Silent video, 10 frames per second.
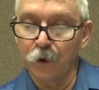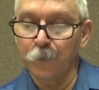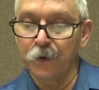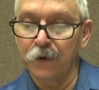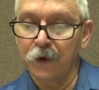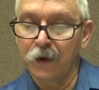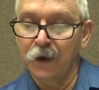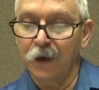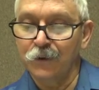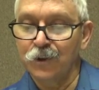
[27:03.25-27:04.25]
opened,
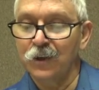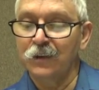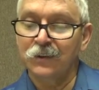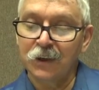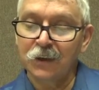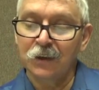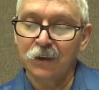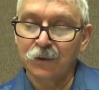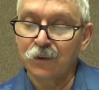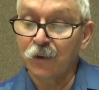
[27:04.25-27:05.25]
and she attended
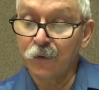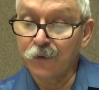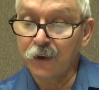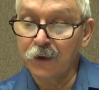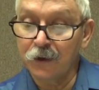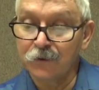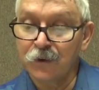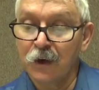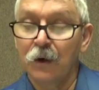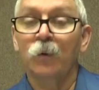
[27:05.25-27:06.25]
unto the things
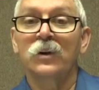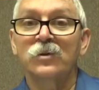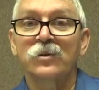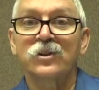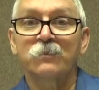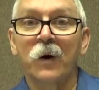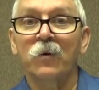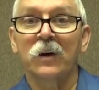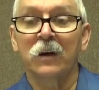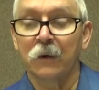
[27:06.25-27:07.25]
which was
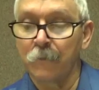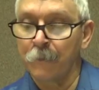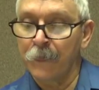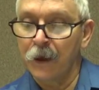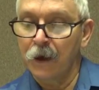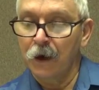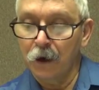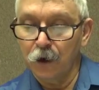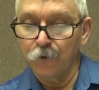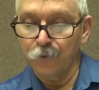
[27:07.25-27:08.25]
spoken
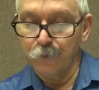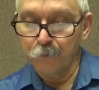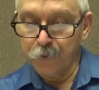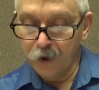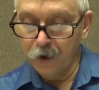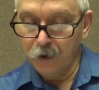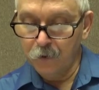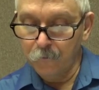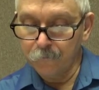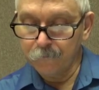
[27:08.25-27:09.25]
of
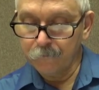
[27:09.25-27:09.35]
Paul.